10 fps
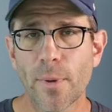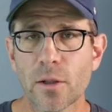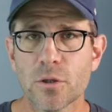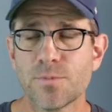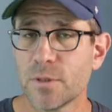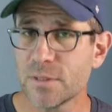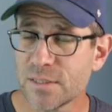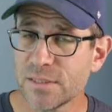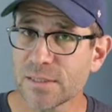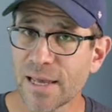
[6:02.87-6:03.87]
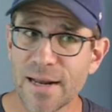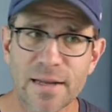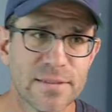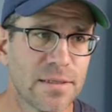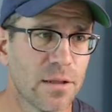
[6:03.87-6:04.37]
open close parentheses, again,
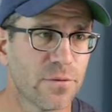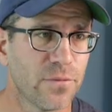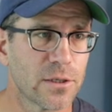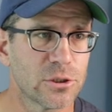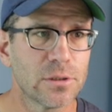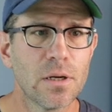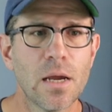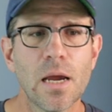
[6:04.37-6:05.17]
as another function.